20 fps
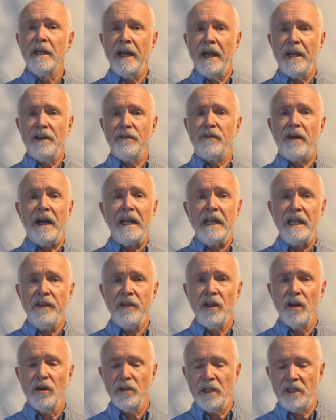And finally,
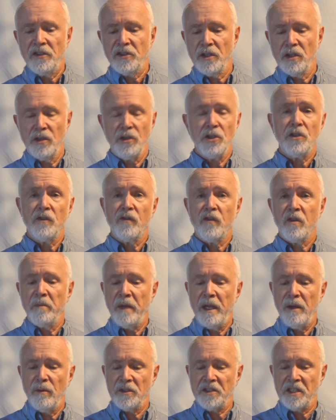the only solution for
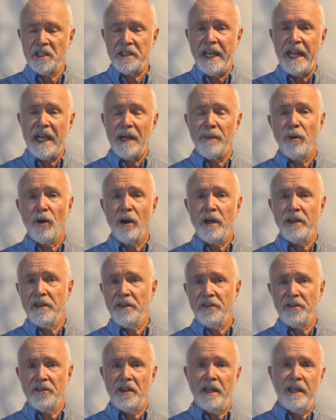me was to take apart
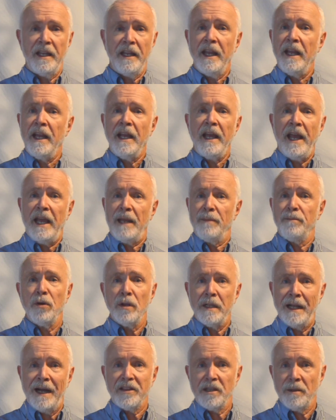this thing and
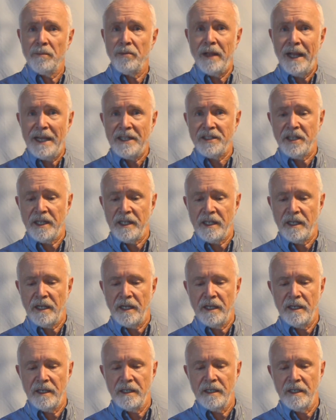pull out the plastic
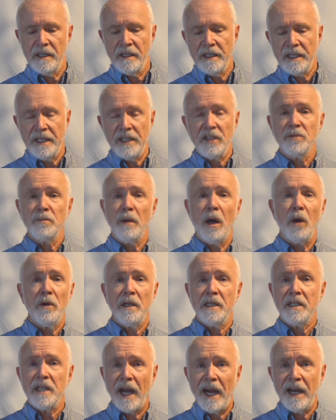gizmo
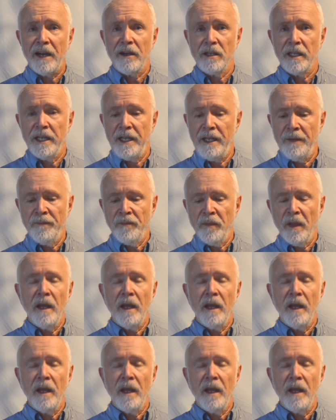entirely.